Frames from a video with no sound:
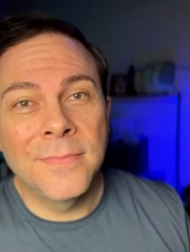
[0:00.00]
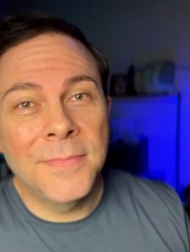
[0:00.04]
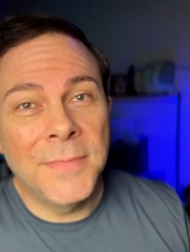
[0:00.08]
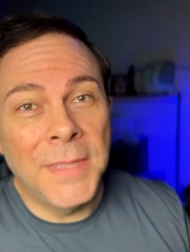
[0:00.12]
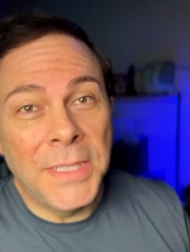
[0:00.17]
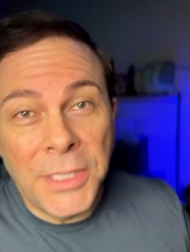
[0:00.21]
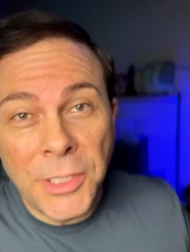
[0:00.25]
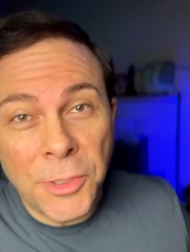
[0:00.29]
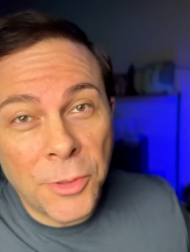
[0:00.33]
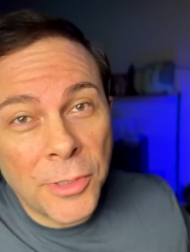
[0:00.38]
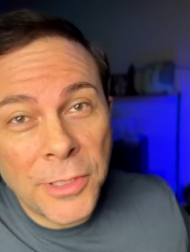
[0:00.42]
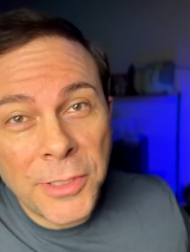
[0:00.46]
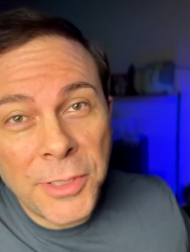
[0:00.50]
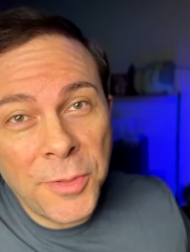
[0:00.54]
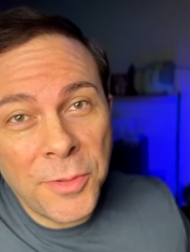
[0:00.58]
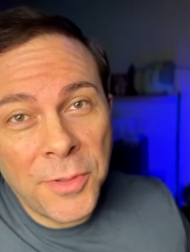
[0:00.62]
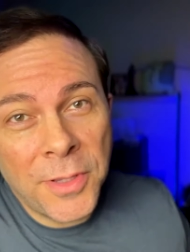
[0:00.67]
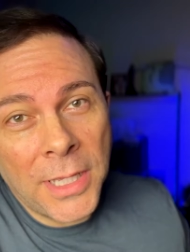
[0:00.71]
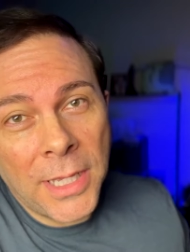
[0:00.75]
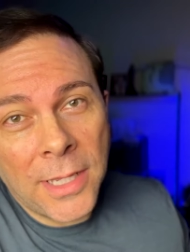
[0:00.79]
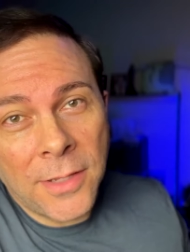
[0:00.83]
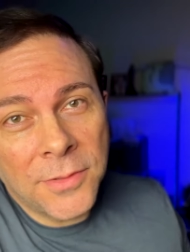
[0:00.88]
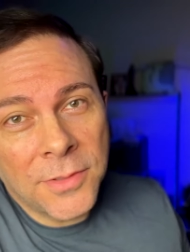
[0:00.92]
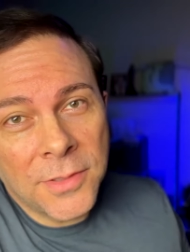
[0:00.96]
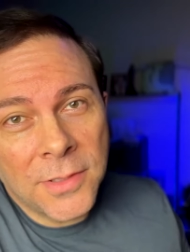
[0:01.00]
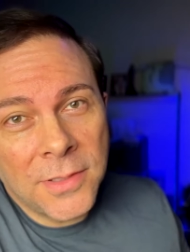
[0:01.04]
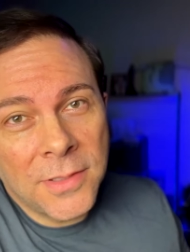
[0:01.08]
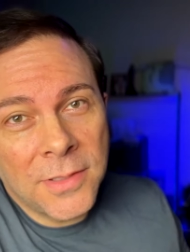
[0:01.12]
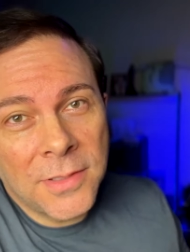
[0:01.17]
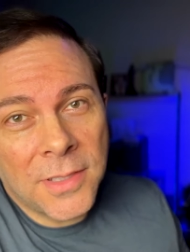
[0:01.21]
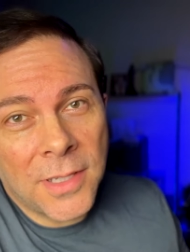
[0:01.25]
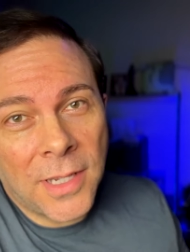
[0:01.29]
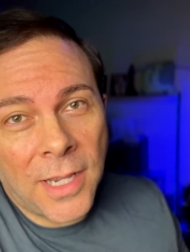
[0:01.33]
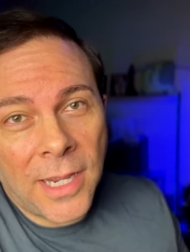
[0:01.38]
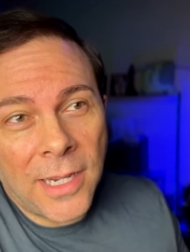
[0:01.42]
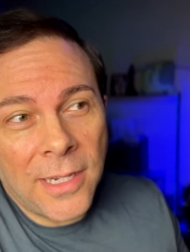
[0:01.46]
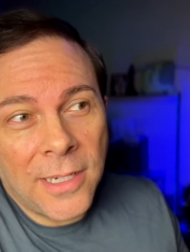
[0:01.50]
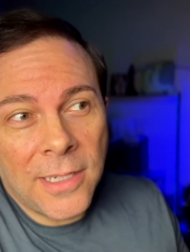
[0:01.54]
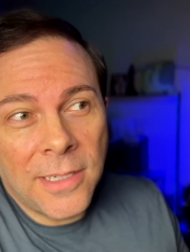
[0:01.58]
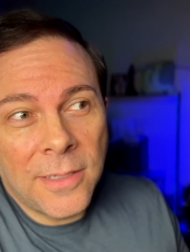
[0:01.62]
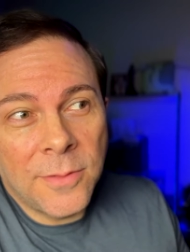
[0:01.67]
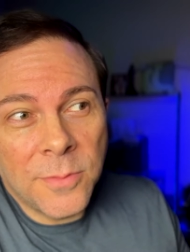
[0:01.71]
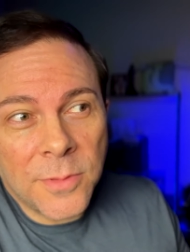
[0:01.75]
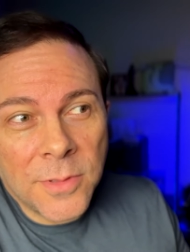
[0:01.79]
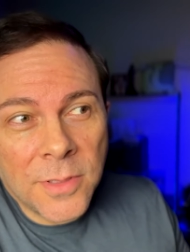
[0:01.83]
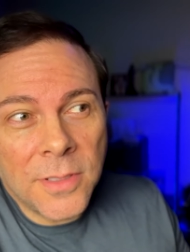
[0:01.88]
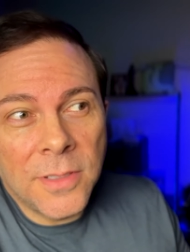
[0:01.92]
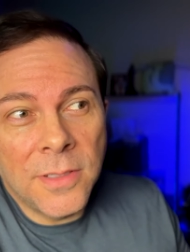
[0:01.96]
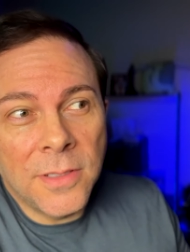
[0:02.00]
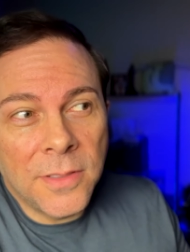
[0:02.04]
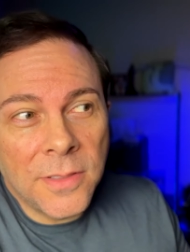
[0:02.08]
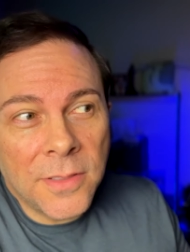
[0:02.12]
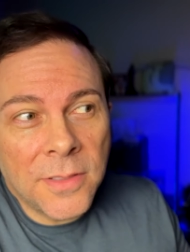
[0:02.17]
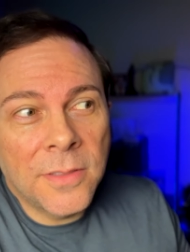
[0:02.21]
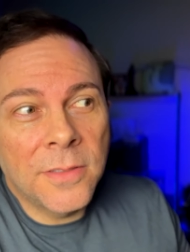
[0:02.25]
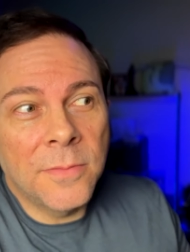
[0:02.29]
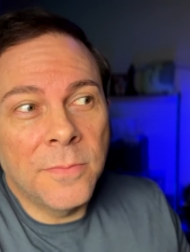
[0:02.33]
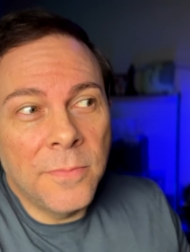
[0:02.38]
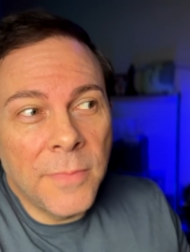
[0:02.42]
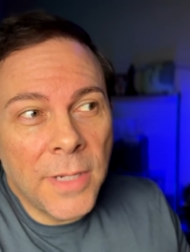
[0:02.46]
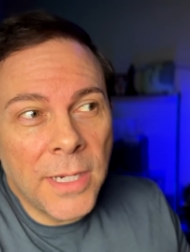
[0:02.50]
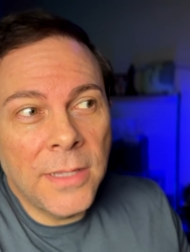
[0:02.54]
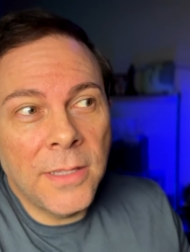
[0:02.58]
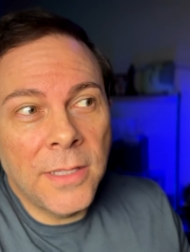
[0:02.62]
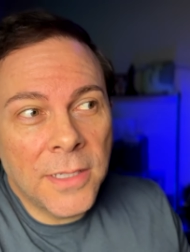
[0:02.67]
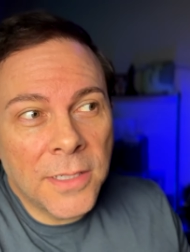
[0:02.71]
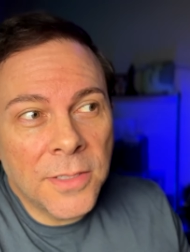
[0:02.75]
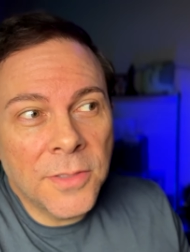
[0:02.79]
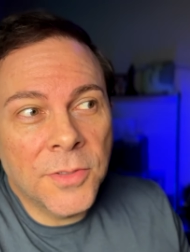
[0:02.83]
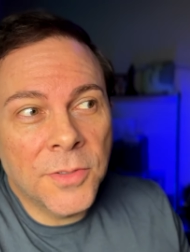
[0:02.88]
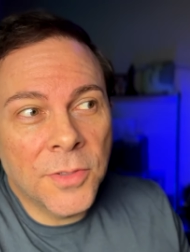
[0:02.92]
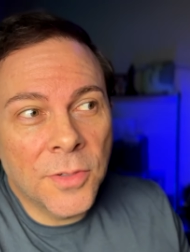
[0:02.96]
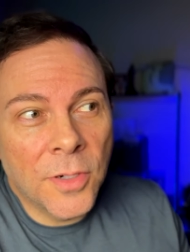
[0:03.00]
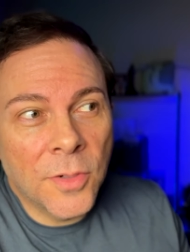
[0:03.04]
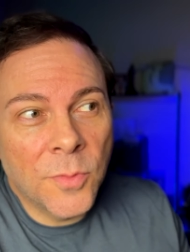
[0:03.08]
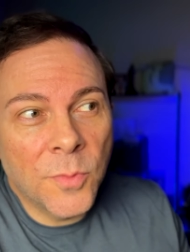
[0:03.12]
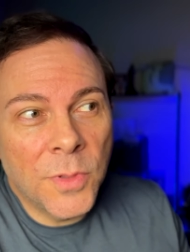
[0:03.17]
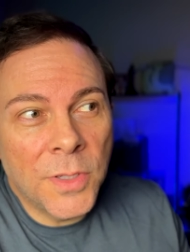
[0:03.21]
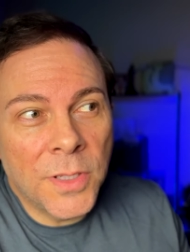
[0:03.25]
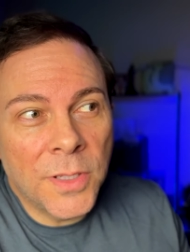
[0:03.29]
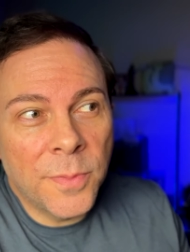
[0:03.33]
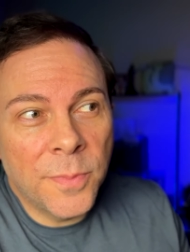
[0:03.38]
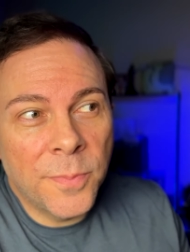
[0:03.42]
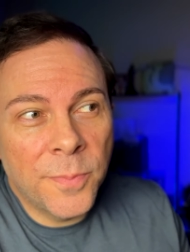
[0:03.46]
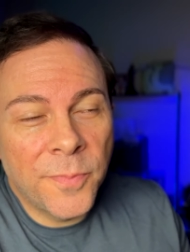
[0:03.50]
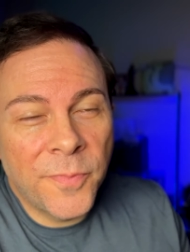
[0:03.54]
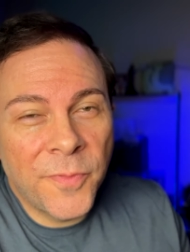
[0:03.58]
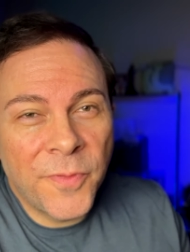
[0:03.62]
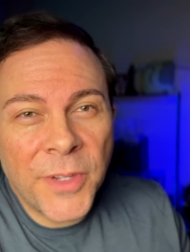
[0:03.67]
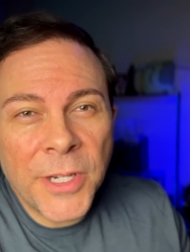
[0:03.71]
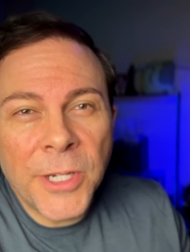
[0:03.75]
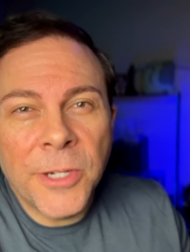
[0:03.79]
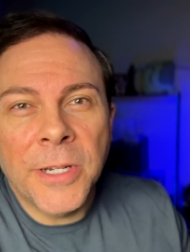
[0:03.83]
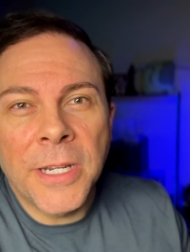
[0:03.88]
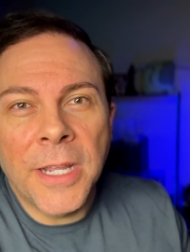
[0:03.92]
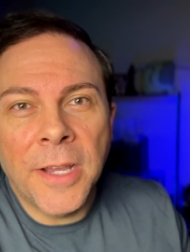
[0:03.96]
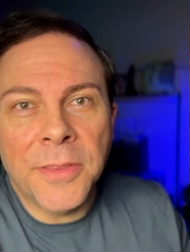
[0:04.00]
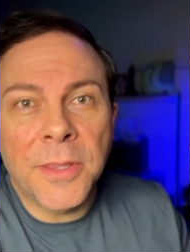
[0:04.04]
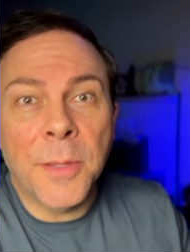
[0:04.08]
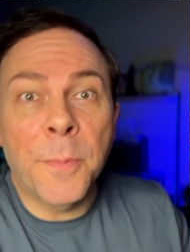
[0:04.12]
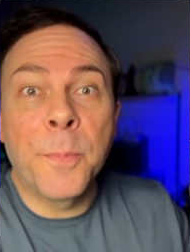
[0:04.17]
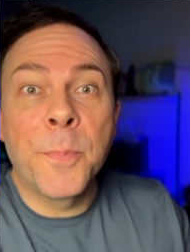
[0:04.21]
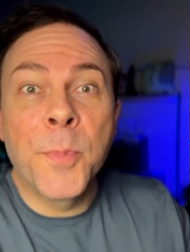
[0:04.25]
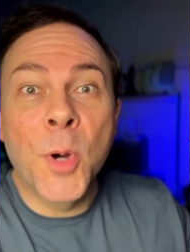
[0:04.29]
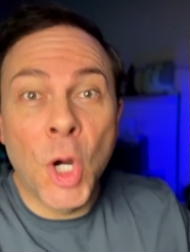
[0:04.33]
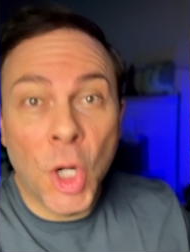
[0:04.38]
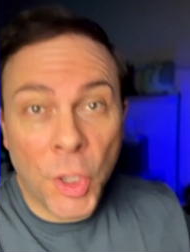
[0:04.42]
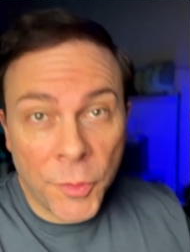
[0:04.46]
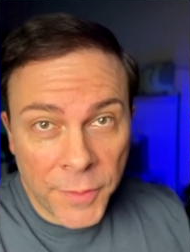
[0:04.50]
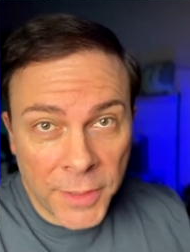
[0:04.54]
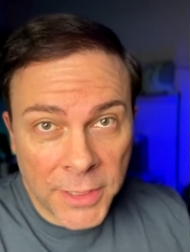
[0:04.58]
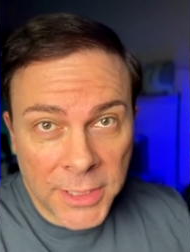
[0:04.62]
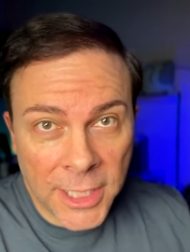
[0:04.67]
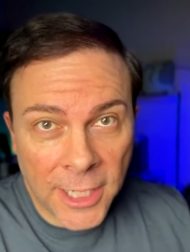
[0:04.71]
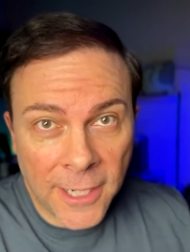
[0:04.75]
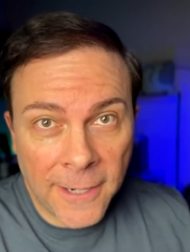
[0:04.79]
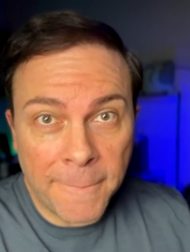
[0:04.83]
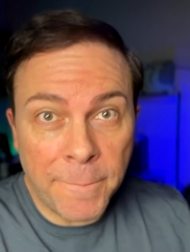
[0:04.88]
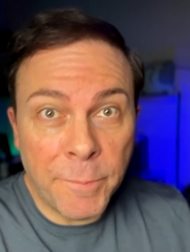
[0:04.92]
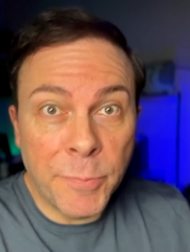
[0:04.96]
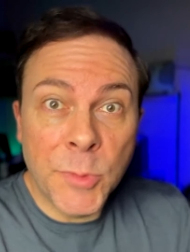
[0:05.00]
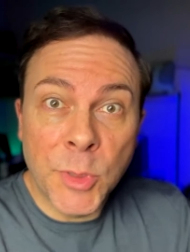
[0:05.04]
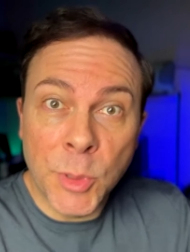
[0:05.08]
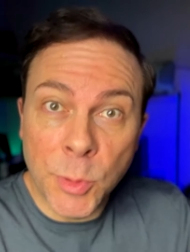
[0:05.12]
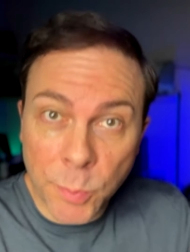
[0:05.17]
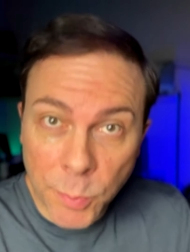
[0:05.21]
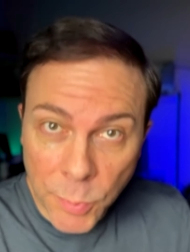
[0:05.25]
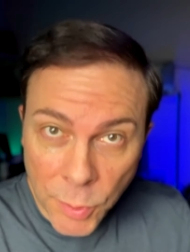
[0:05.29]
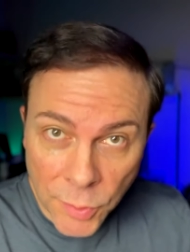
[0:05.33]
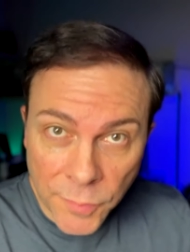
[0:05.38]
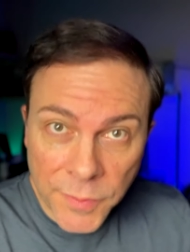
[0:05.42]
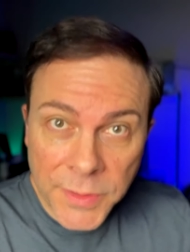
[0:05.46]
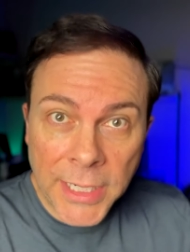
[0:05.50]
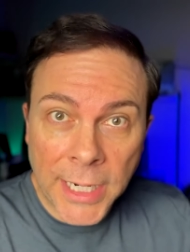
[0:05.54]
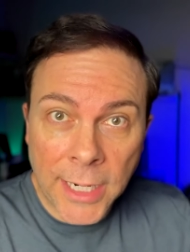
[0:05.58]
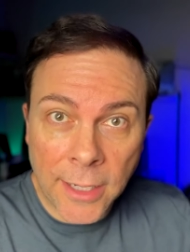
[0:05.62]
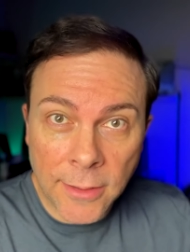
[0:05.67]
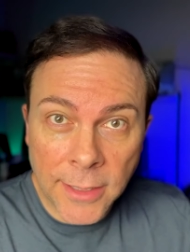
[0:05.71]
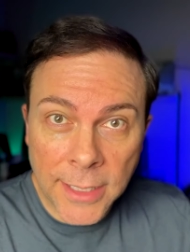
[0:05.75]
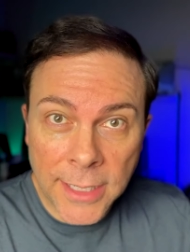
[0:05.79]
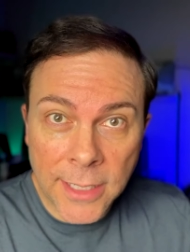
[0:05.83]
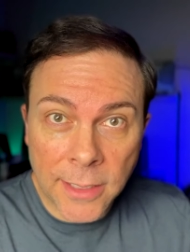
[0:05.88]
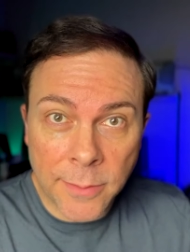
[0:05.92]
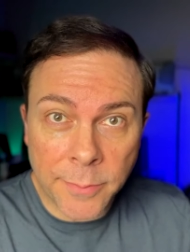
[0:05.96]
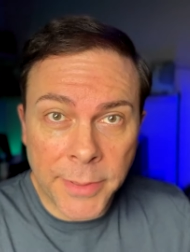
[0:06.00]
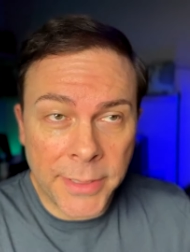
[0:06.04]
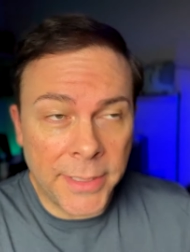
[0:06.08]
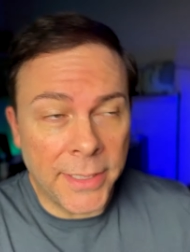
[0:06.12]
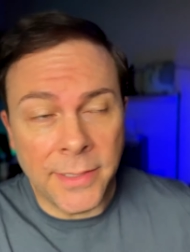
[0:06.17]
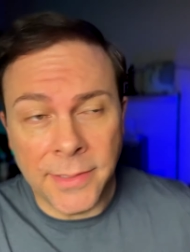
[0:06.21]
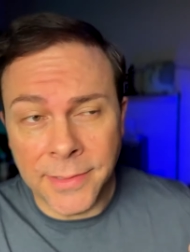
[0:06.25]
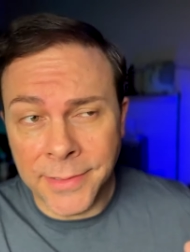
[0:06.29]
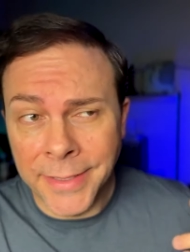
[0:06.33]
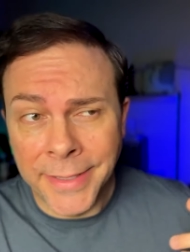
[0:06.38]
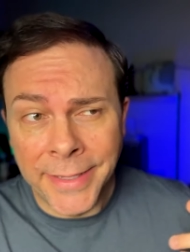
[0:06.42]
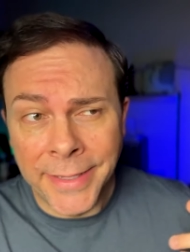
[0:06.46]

In the early 2000s, I was mainly concerned with figuring out the perfect time to move to LA, because